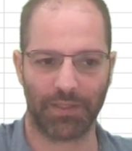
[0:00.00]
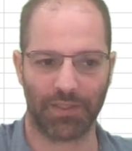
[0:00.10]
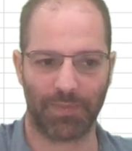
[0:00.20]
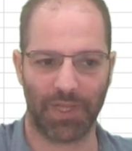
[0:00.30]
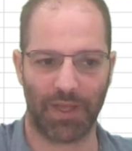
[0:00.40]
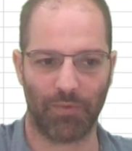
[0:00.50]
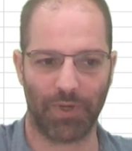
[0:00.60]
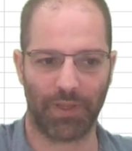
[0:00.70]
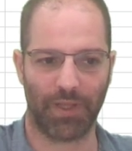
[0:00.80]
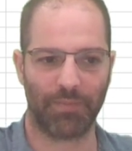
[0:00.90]
just plot one
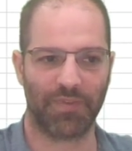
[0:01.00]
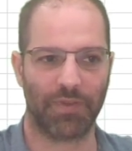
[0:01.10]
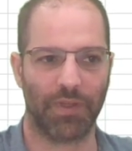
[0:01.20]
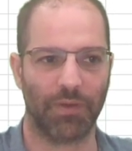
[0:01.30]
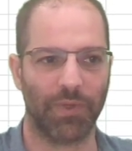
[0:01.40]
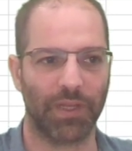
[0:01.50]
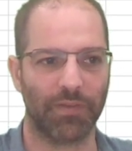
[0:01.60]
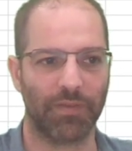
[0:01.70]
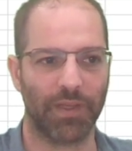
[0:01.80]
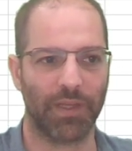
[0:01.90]
of them so that we can
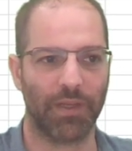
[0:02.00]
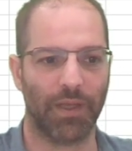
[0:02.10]
see.